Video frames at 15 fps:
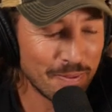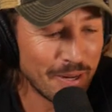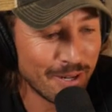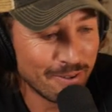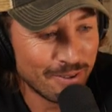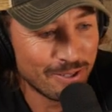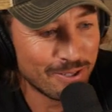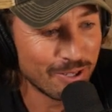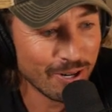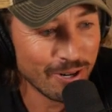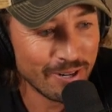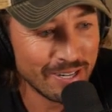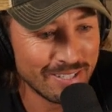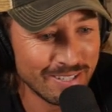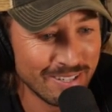been on the show.
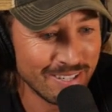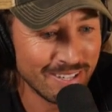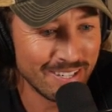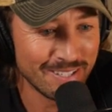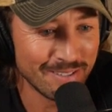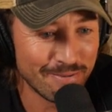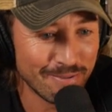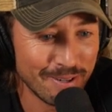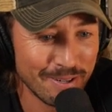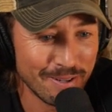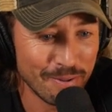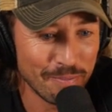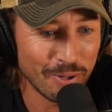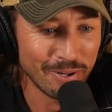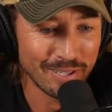He's a he's a friend of
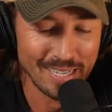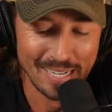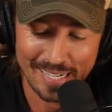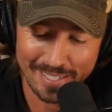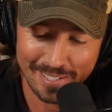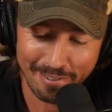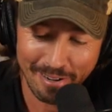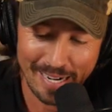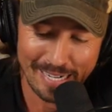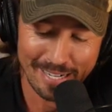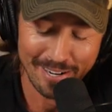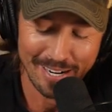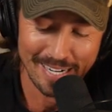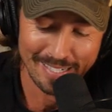the podcast. Great guy.